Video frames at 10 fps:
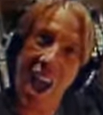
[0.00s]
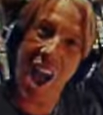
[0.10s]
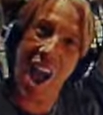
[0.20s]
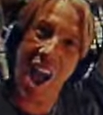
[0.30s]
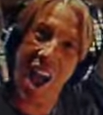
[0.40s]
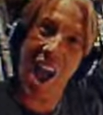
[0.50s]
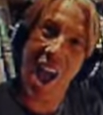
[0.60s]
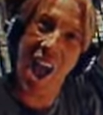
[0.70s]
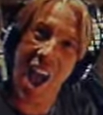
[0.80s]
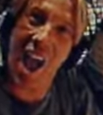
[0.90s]
of the archive.
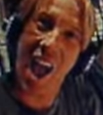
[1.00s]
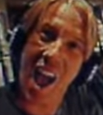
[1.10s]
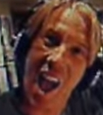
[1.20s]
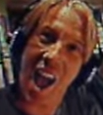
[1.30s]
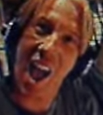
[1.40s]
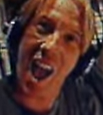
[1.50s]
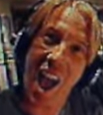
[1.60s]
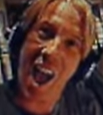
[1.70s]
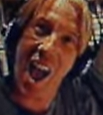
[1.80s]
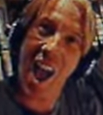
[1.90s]
And there's Opie and
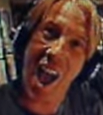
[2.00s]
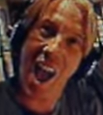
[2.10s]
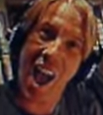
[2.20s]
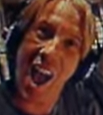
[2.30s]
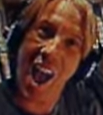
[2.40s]
Anthony.